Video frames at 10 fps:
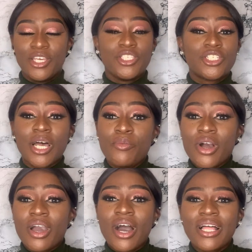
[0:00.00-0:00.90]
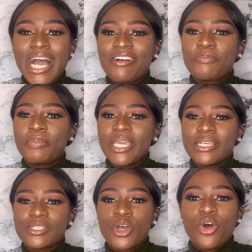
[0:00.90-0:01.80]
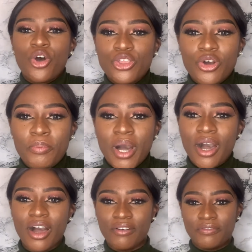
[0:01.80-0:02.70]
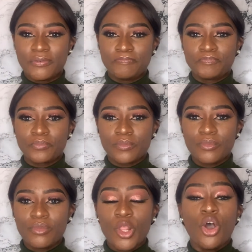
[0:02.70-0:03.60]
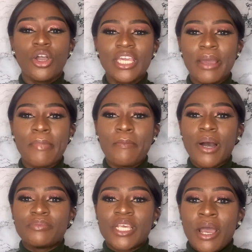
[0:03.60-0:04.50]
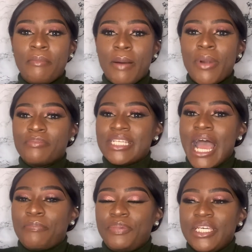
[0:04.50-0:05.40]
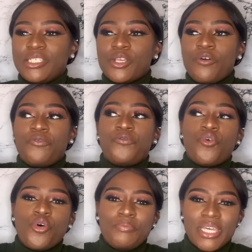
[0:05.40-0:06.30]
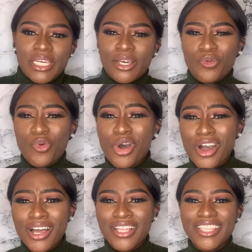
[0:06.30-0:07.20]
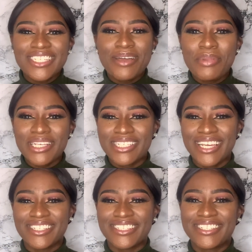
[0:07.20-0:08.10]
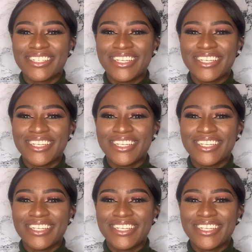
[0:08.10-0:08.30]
Someone can't have peace on your behalf. Oh yeah, my mom's at peace for me. What? Does that make sense?